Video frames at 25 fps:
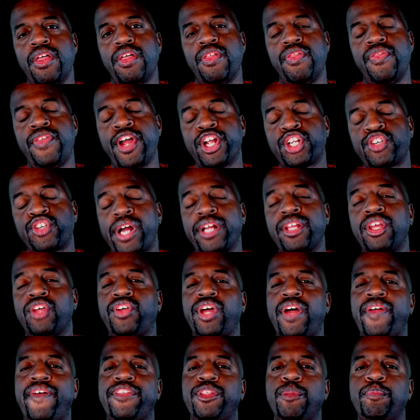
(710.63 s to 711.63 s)
They're trying to
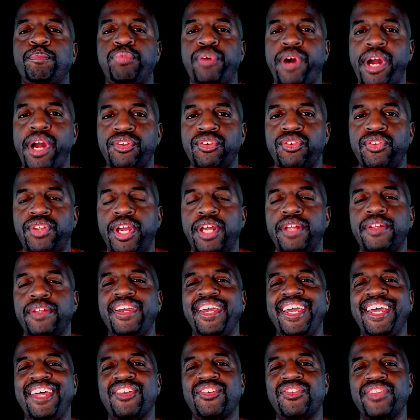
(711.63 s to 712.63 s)
say that the president
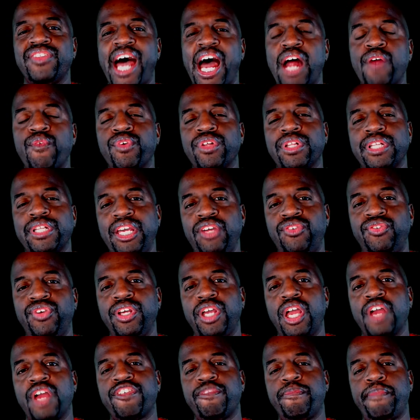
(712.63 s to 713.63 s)
is not
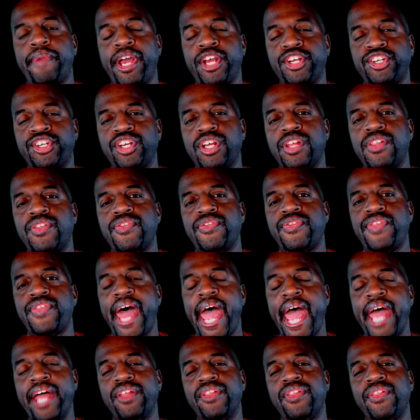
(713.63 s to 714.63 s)
releasing information
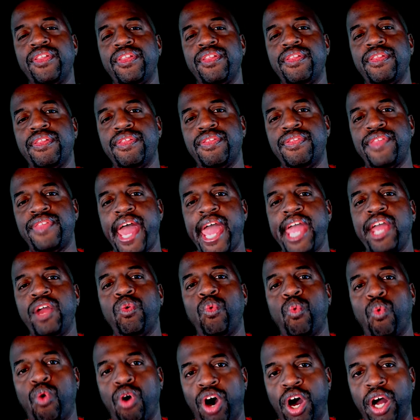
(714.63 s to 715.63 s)
that they
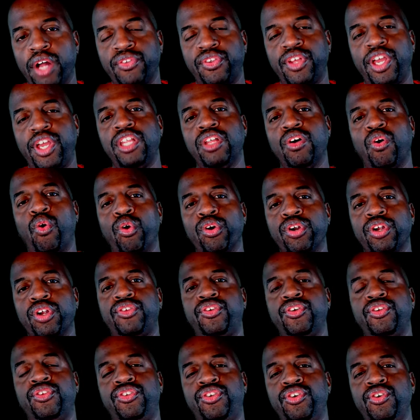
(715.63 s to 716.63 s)
want in order
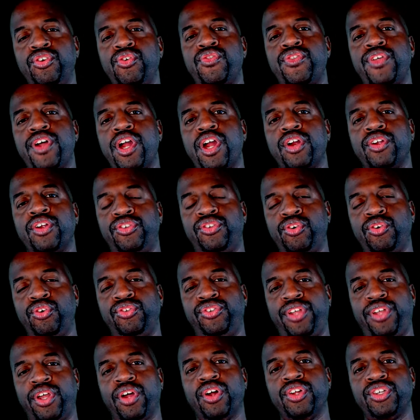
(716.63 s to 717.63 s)
to do their due
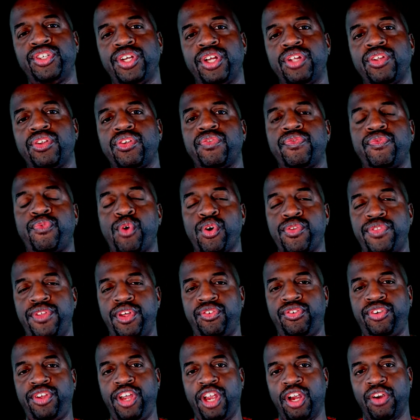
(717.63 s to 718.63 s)
diligence for
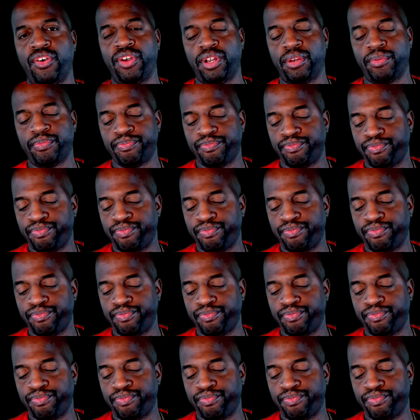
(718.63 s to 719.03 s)
this hearing.